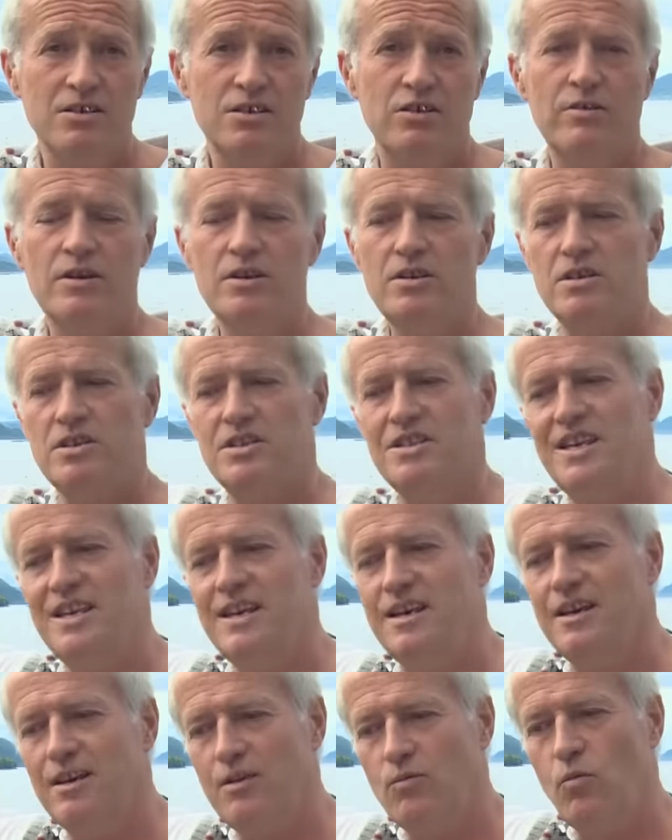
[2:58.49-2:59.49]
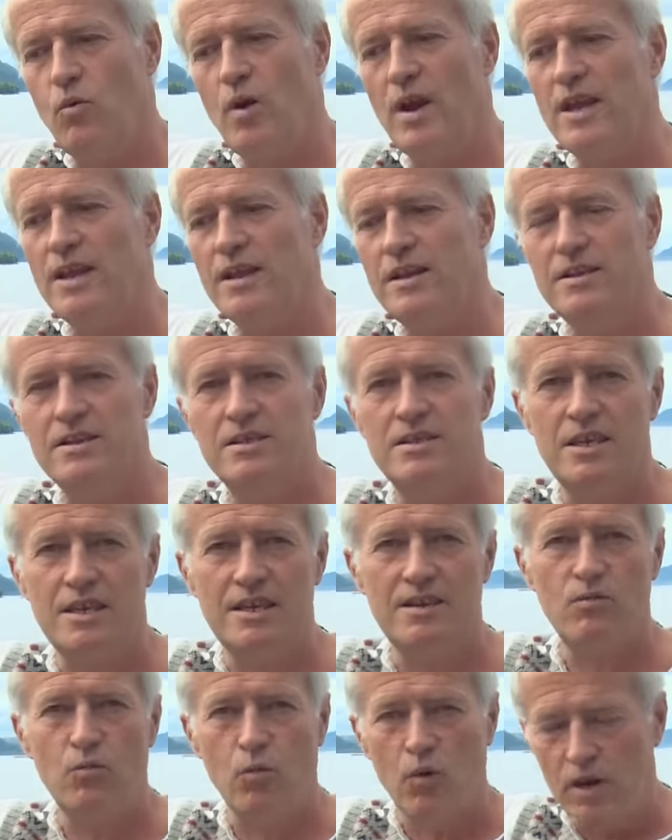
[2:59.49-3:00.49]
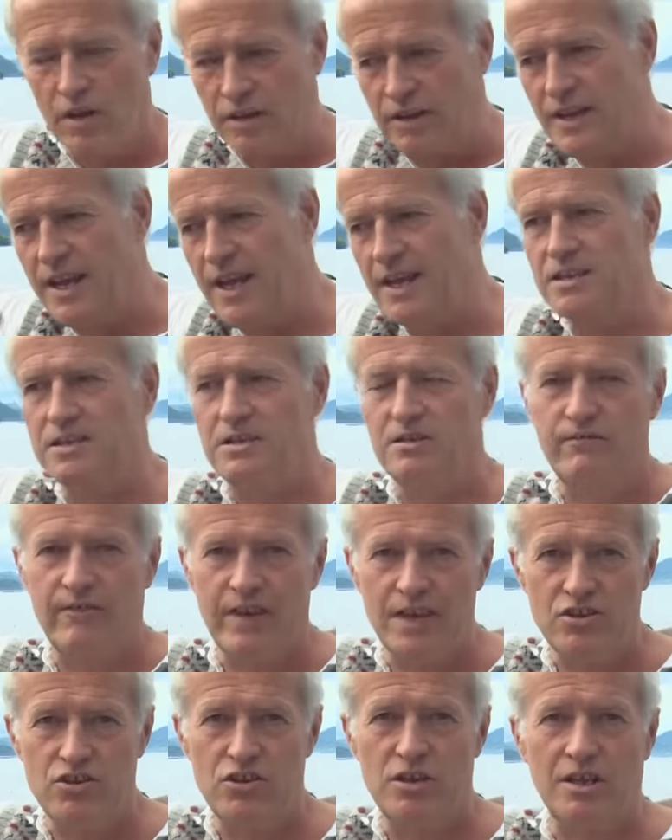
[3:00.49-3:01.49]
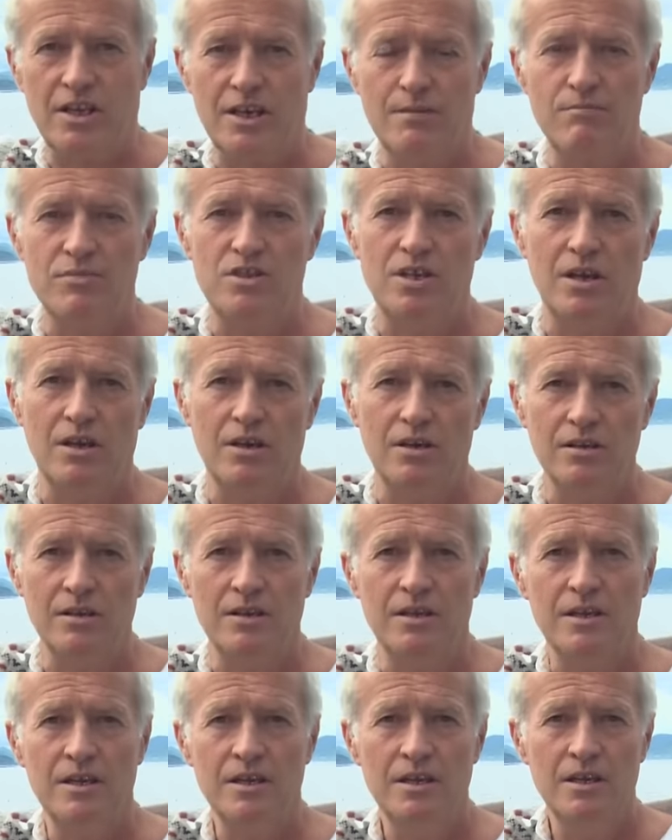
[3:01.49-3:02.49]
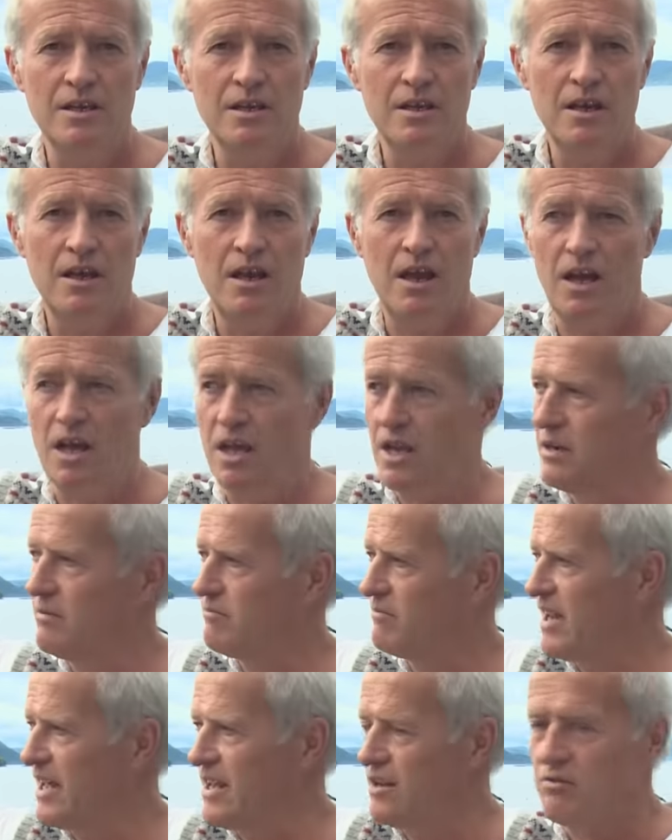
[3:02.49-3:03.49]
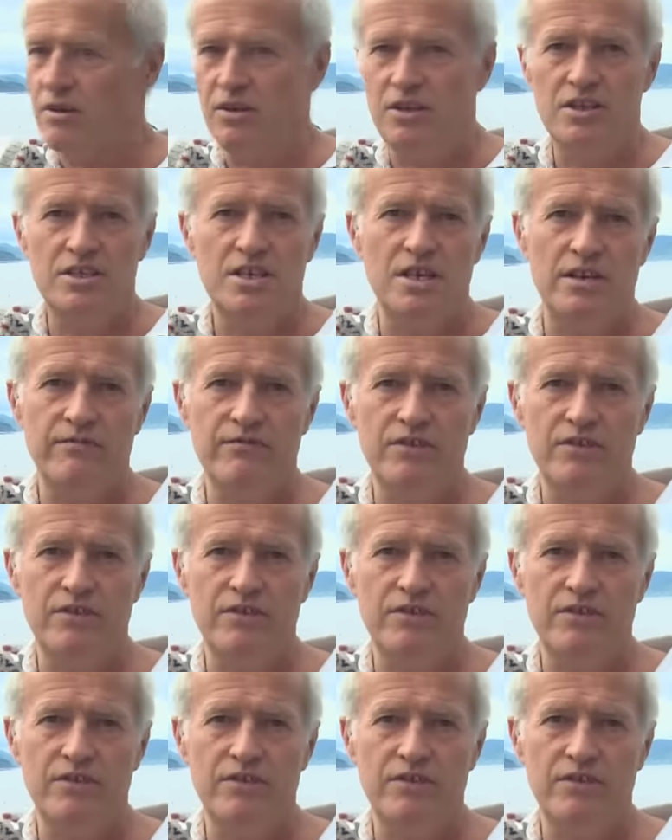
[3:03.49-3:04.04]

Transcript: And so I just sit and wait and see what next adventure comes along, and later on this